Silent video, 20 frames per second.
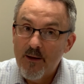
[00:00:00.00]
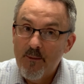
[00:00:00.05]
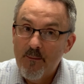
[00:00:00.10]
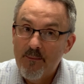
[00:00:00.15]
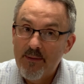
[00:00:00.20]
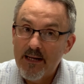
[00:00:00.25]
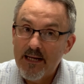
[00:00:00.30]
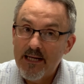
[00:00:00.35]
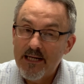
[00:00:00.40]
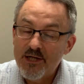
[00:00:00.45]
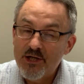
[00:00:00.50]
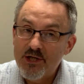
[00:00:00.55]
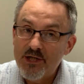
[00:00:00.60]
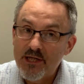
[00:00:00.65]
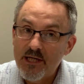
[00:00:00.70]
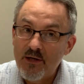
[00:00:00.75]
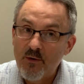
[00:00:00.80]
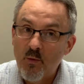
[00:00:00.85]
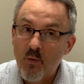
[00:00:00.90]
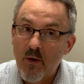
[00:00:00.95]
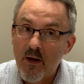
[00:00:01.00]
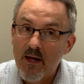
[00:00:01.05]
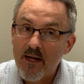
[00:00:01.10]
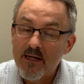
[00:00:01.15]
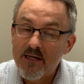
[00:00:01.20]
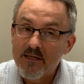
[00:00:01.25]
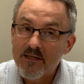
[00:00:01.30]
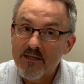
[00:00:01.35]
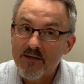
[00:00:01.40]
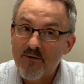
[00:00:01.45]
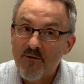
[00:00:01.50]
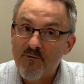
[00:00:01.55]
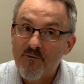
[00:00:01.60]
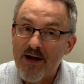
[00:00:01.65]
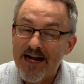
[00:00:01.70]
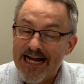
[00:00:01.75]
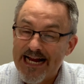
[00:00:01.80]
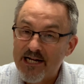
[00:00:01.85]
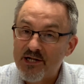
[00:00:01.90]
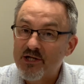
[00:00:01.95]
but she was
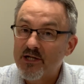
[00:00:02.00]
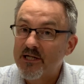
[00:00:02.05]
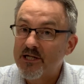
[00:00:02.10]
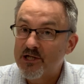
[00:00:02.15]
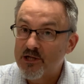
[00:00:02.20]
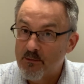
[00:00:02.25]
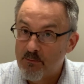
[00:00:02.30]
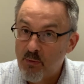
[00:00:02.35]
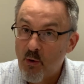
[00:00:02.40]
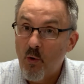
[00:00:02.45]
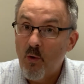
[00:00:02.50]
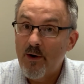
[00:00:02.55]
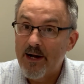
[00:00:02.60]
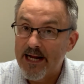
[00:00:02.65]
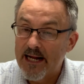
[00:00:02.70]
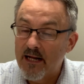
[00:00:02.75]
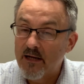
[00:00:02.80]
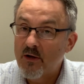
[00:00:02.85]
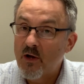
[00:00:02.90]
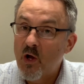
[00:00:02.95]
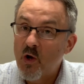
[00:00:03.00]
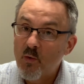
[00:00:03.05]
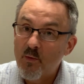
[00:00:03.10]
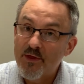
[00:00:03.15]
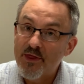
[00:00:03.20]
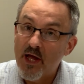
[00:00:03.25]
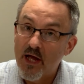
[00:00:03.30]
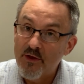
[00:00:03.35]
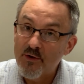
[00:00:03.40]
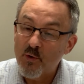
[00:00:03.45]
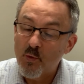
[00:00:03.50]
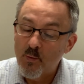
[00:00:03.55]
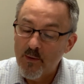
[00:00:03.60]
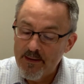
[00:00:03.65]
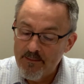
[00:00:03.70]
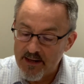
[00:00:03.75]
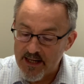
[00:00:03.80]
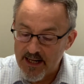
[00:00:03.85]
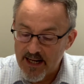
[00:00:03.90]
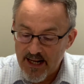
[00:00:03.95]
financially supporting along with other
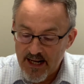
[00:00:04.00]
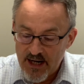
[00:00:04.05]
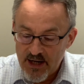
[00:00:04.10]
women.